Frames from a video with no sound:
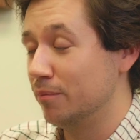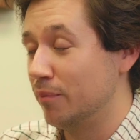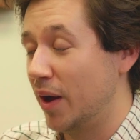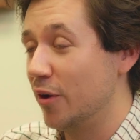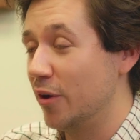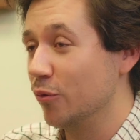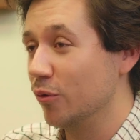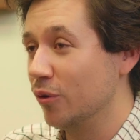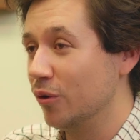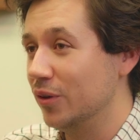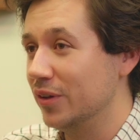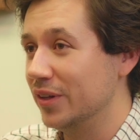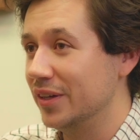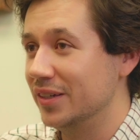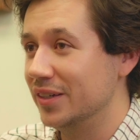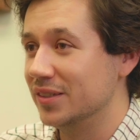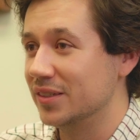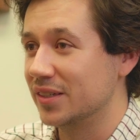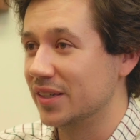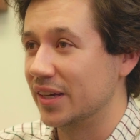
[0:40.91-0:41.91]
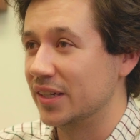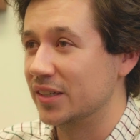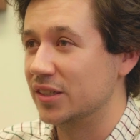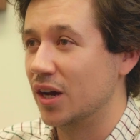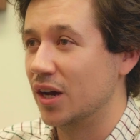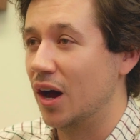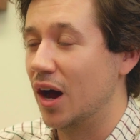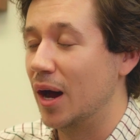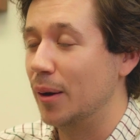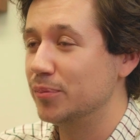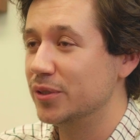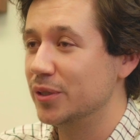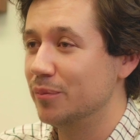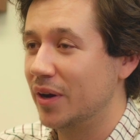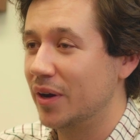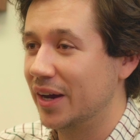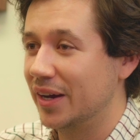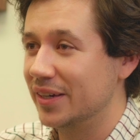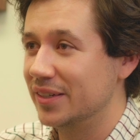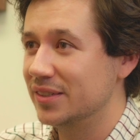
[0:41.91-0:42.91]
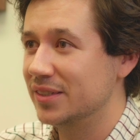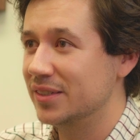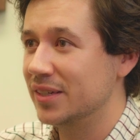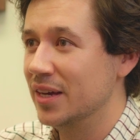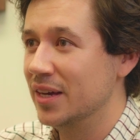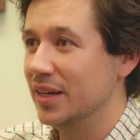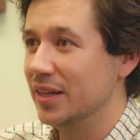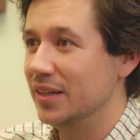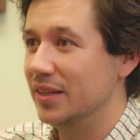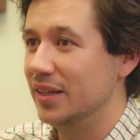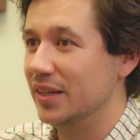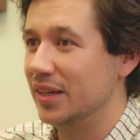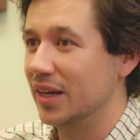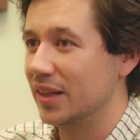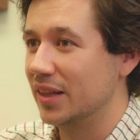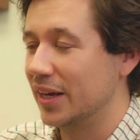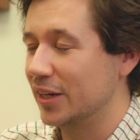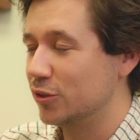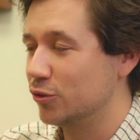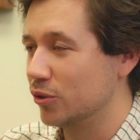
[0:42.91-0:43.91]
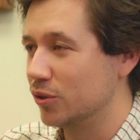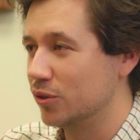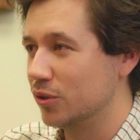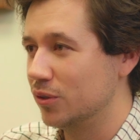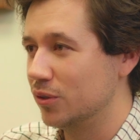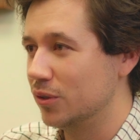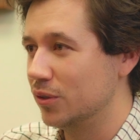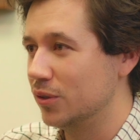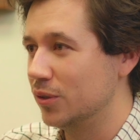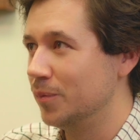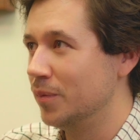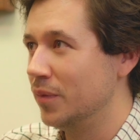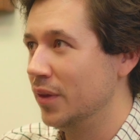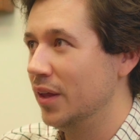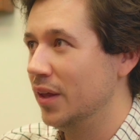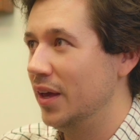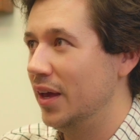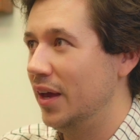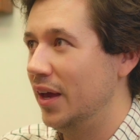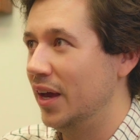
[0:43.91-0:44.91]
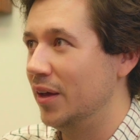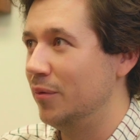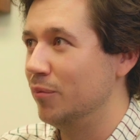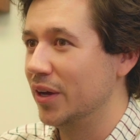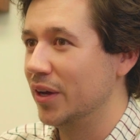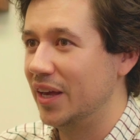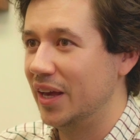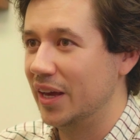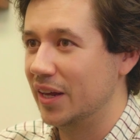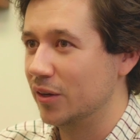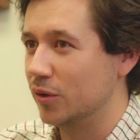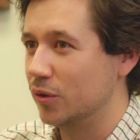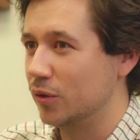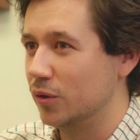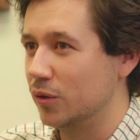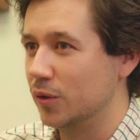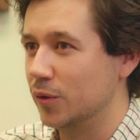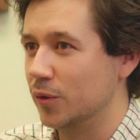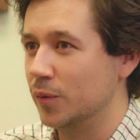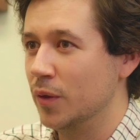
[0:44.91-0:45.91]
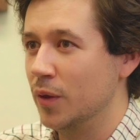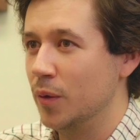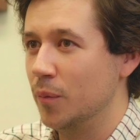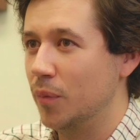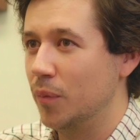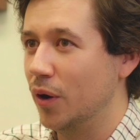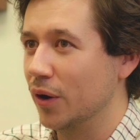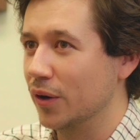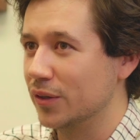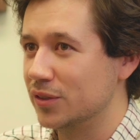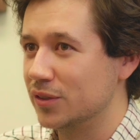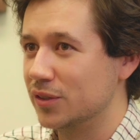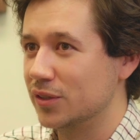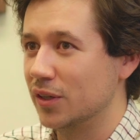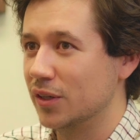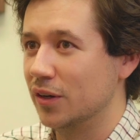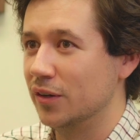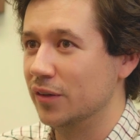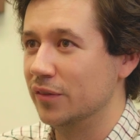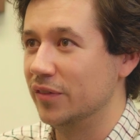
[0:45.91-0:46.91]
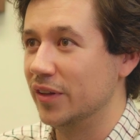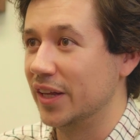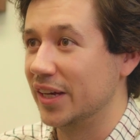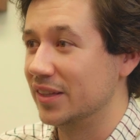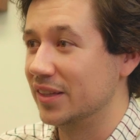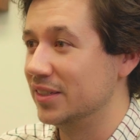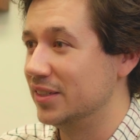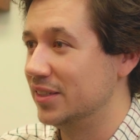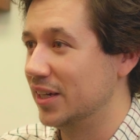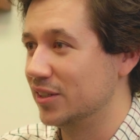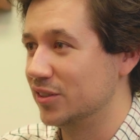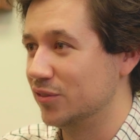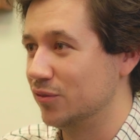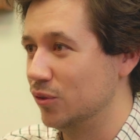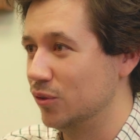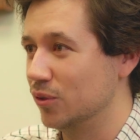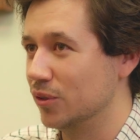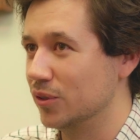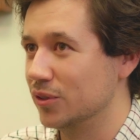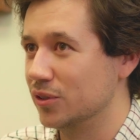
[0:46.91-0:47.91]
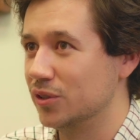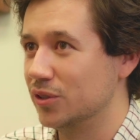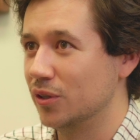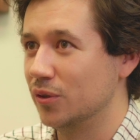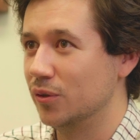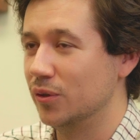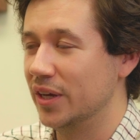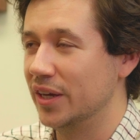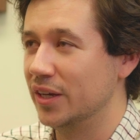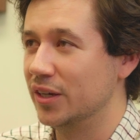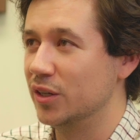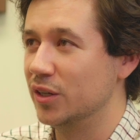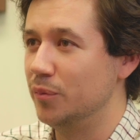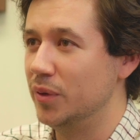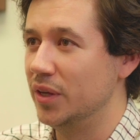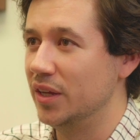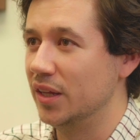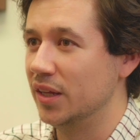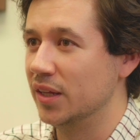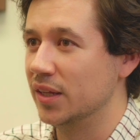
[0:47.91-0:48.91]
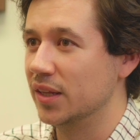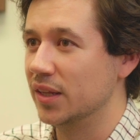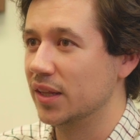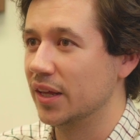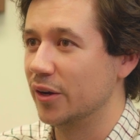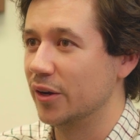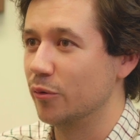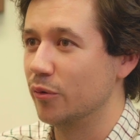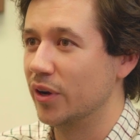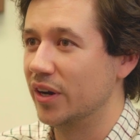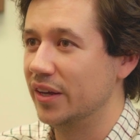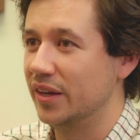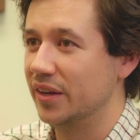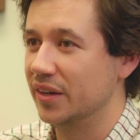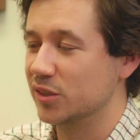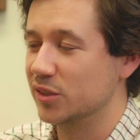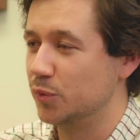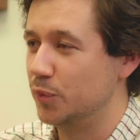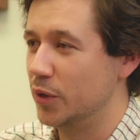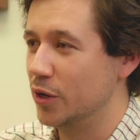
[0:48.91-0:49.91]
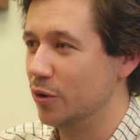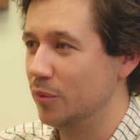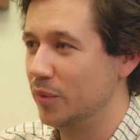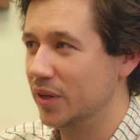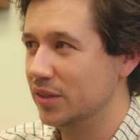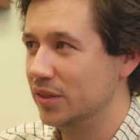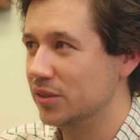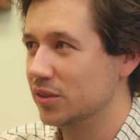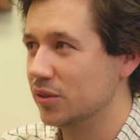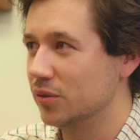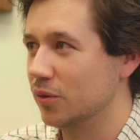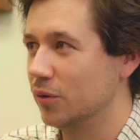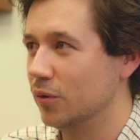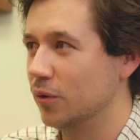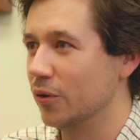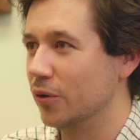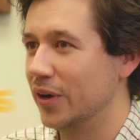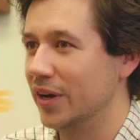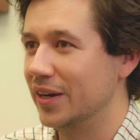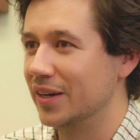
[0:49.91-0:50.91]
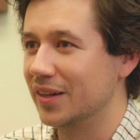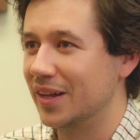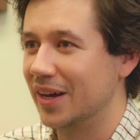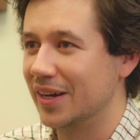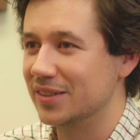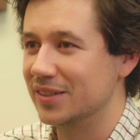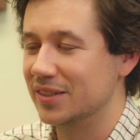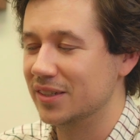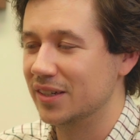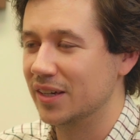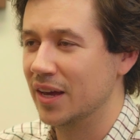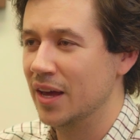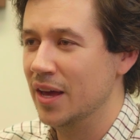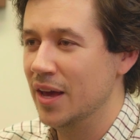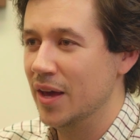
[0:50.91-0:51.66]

My role is like to optimize the electrical and mechanical parts of like the test floor. So it could be like running experiments or analyzing